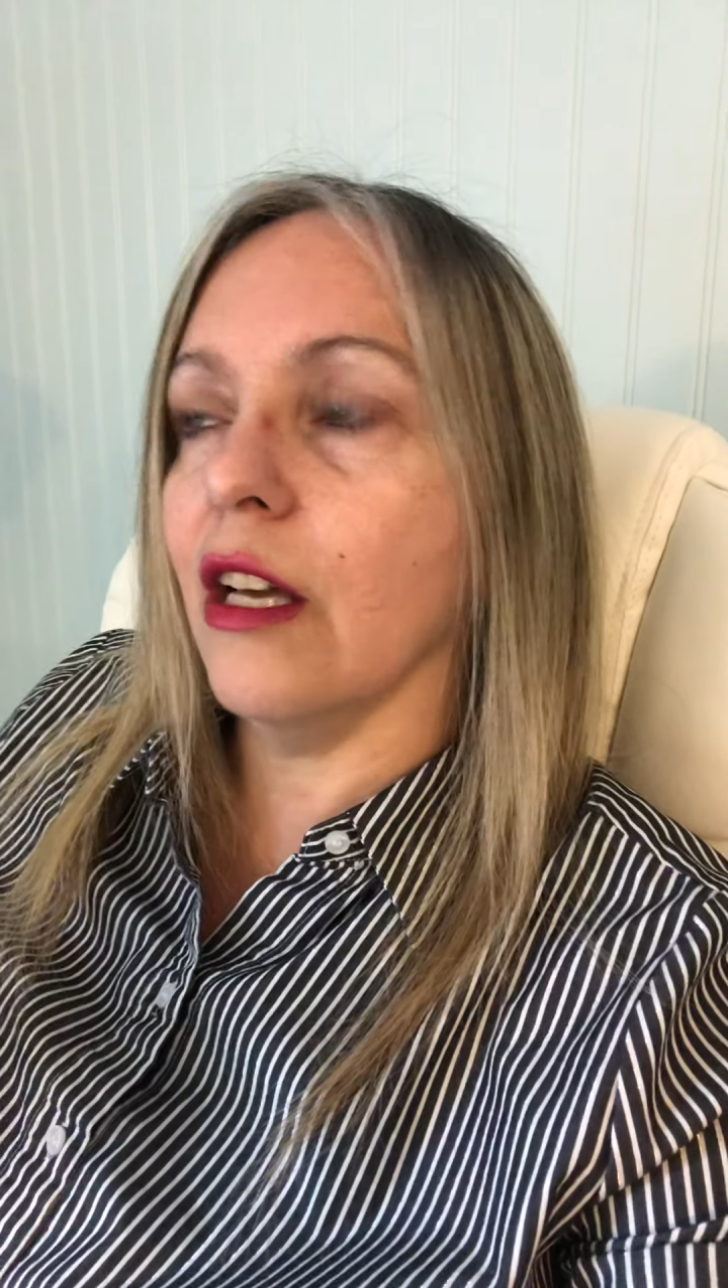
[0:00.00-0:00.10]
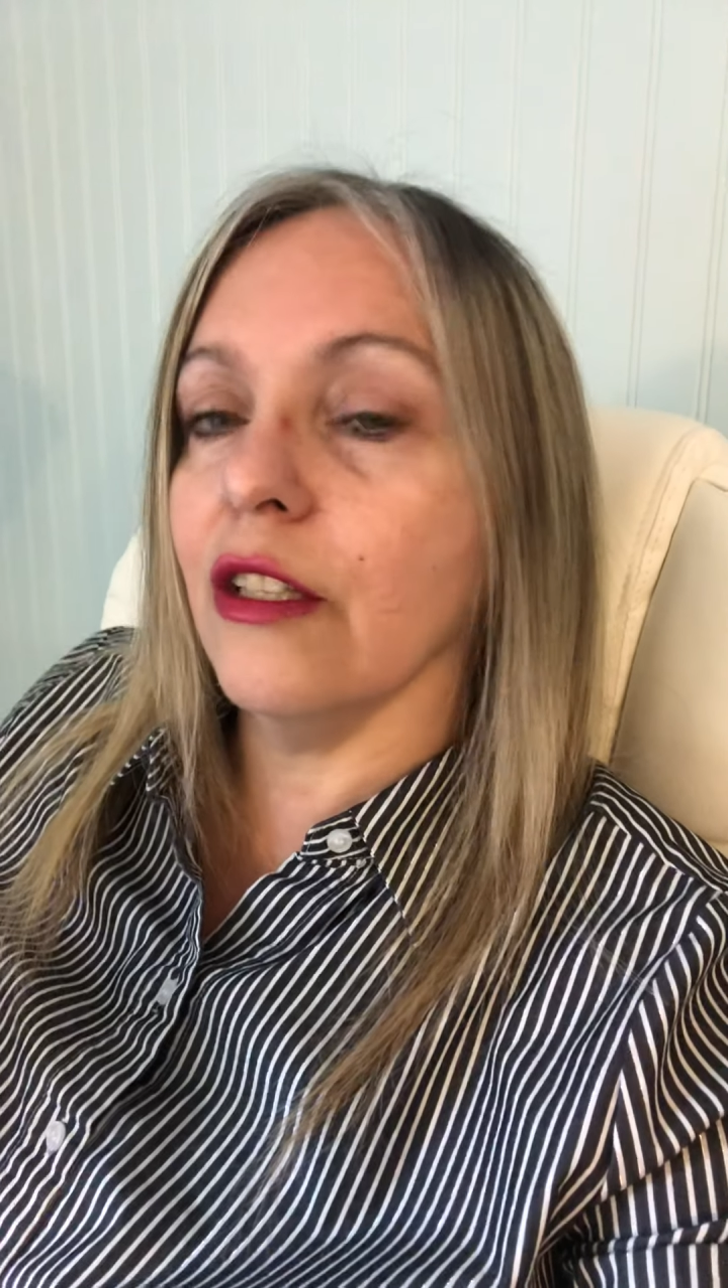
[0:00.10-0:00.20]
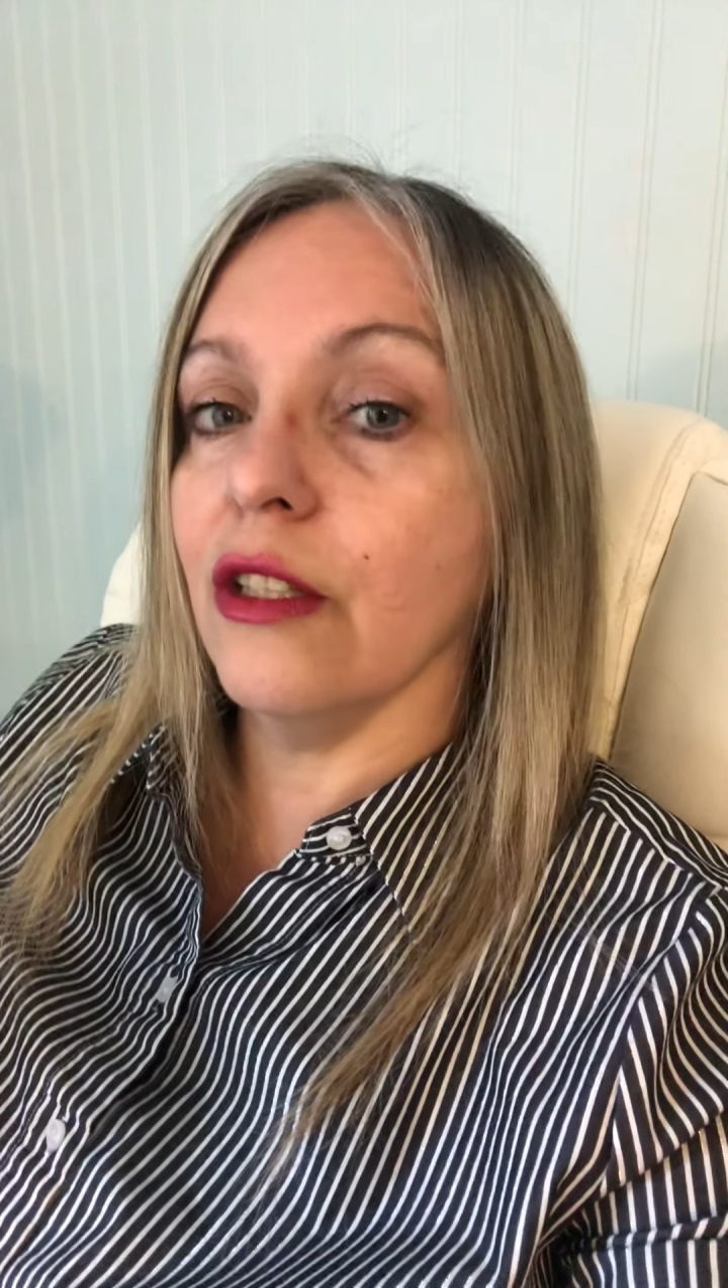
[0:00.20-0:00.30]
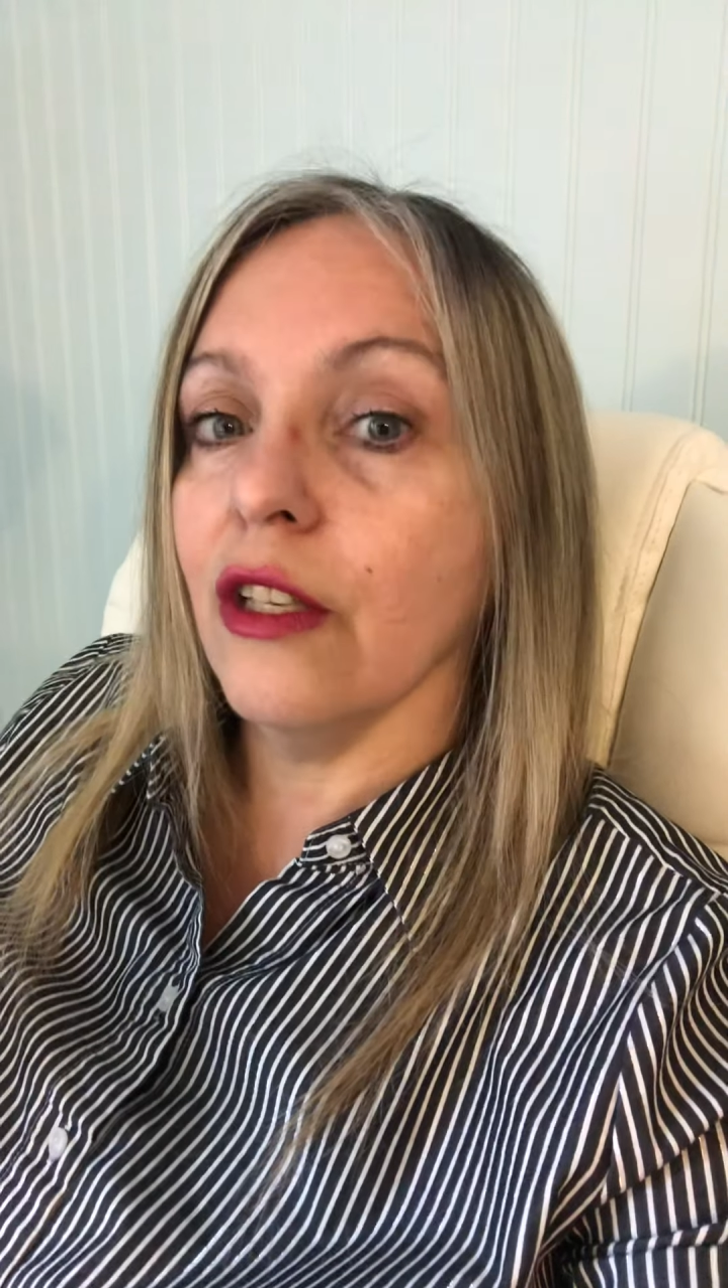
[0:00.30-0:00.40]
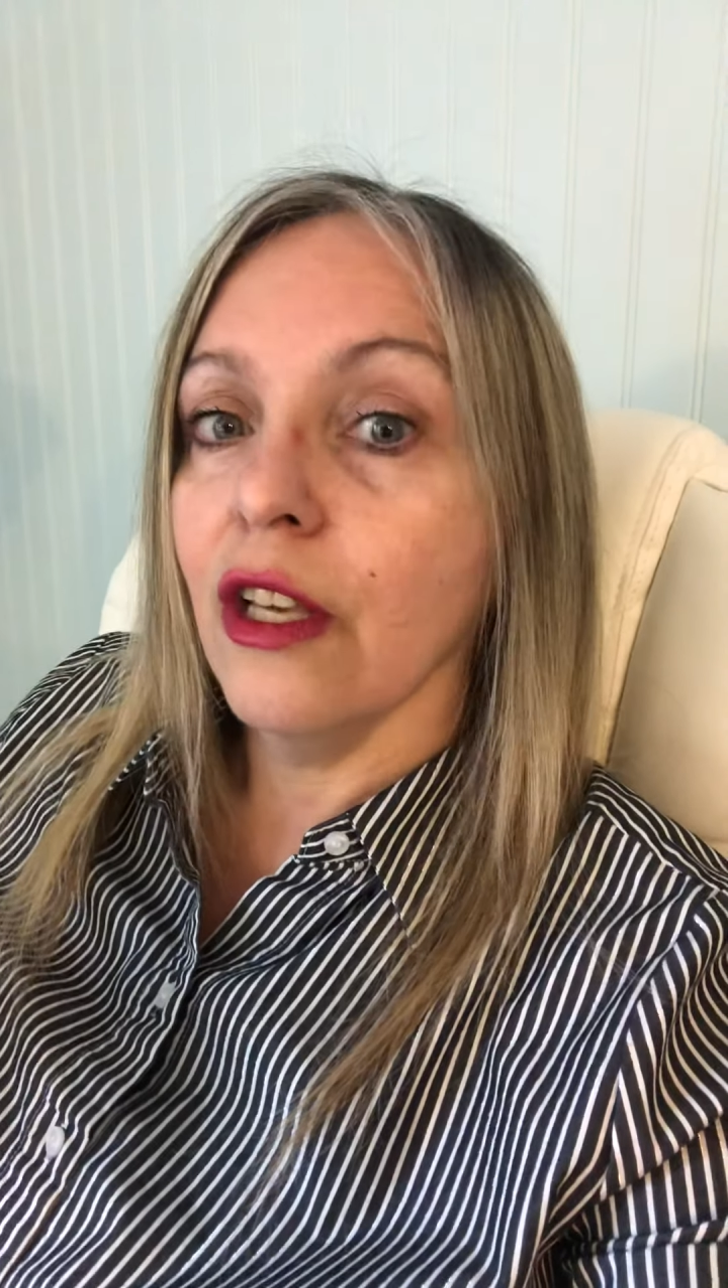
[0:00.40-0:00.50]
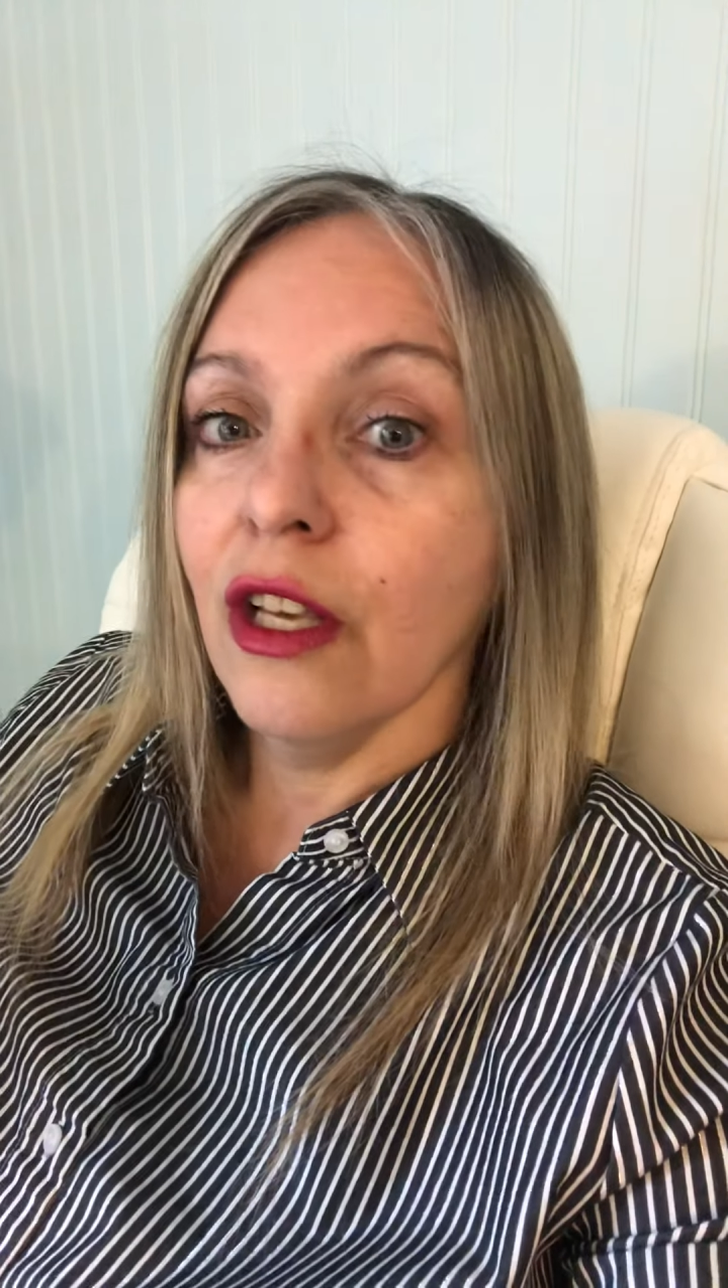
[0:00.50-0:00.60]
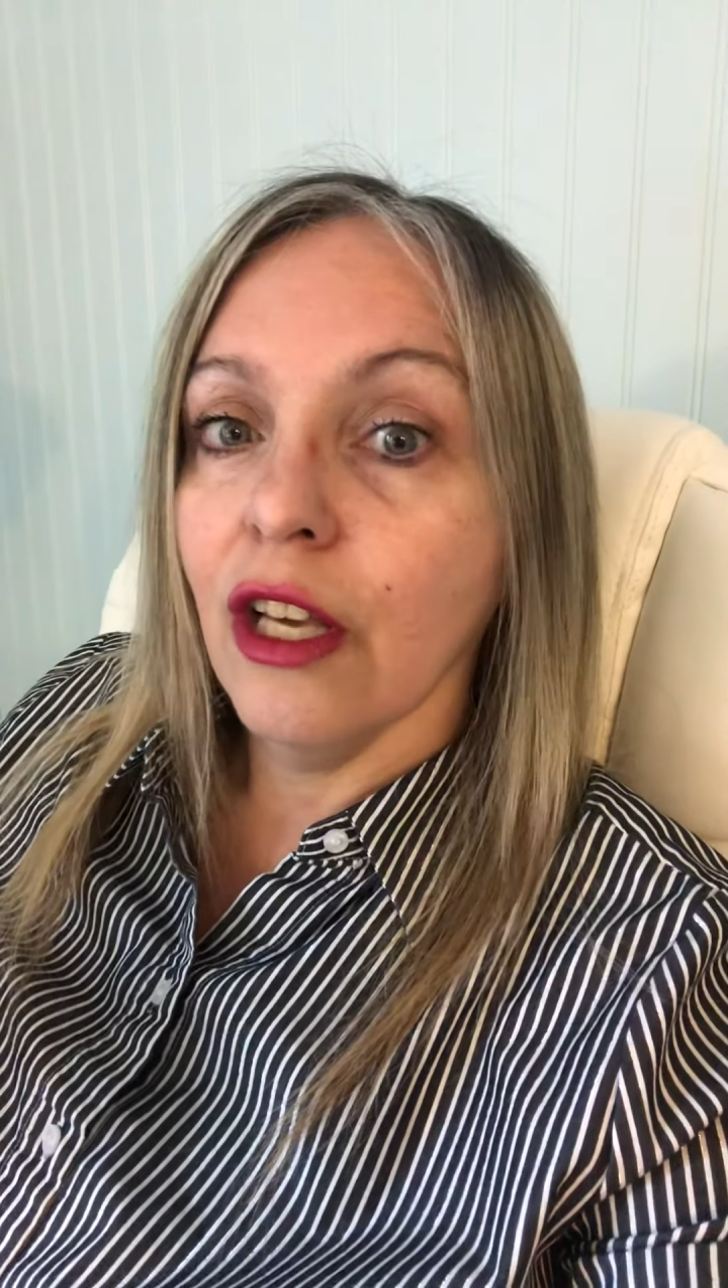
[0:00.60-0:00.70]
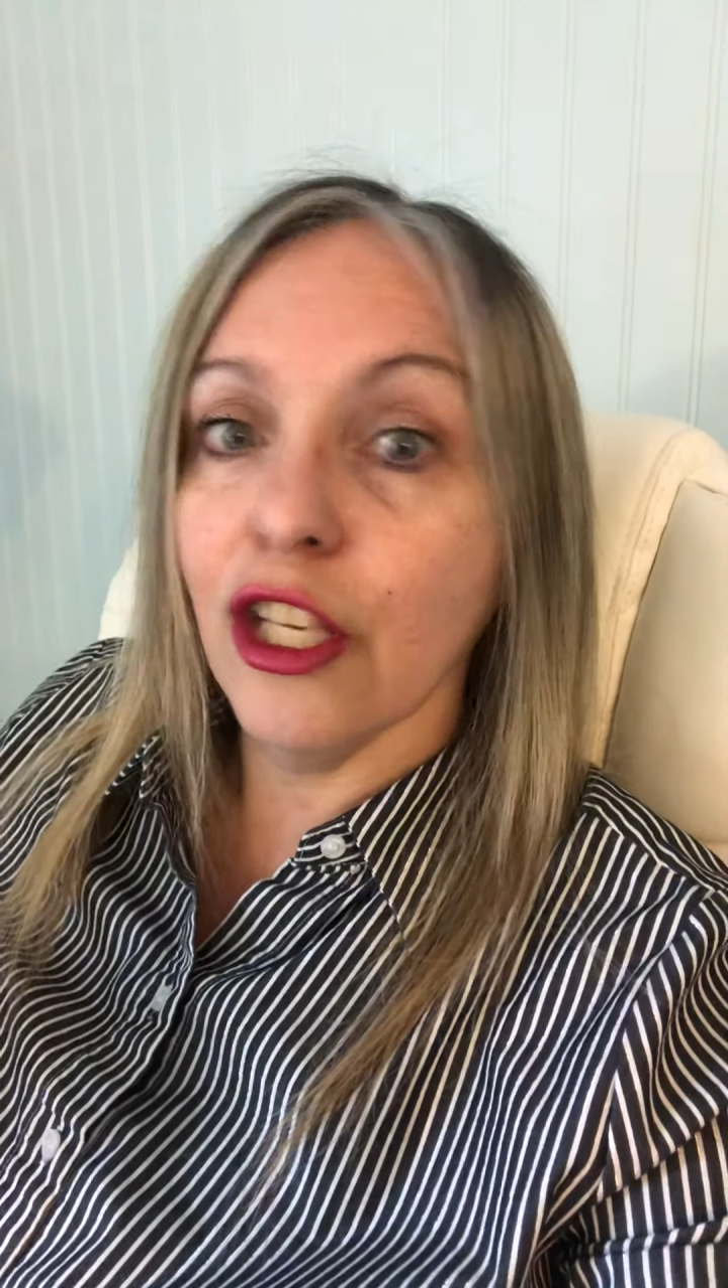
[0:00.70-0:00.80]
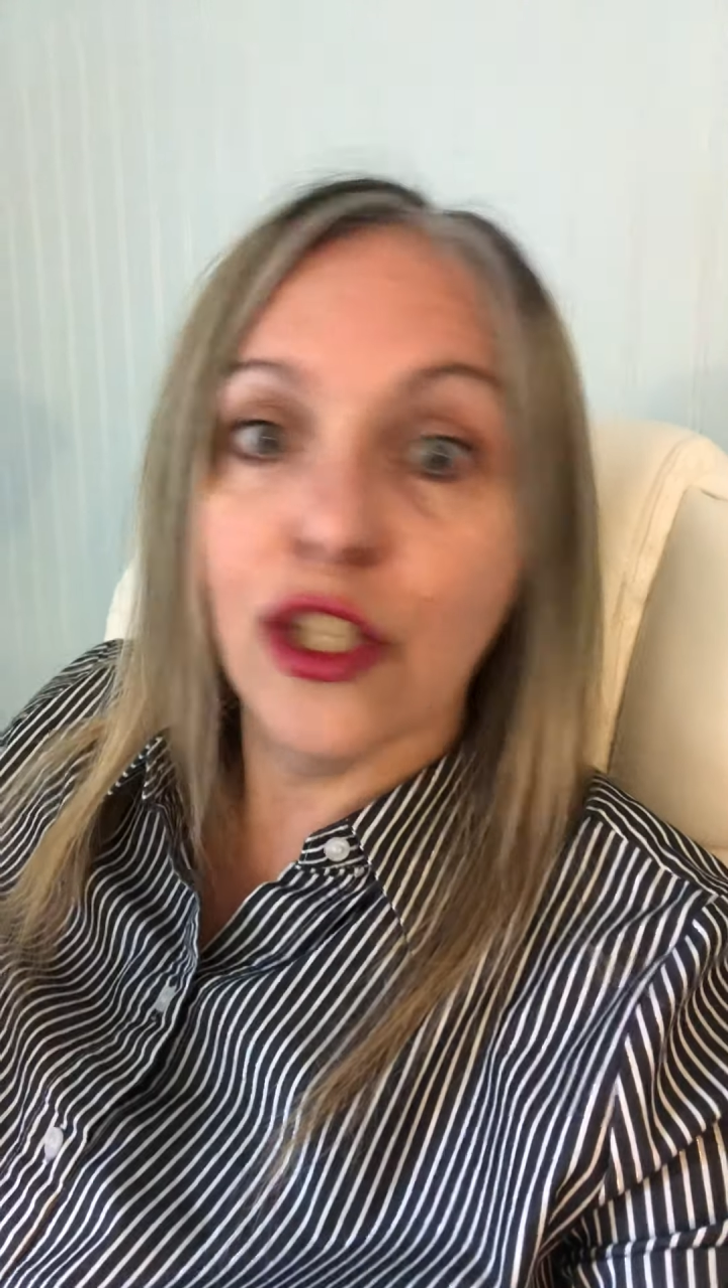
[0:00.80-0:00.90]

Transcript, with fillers: a, a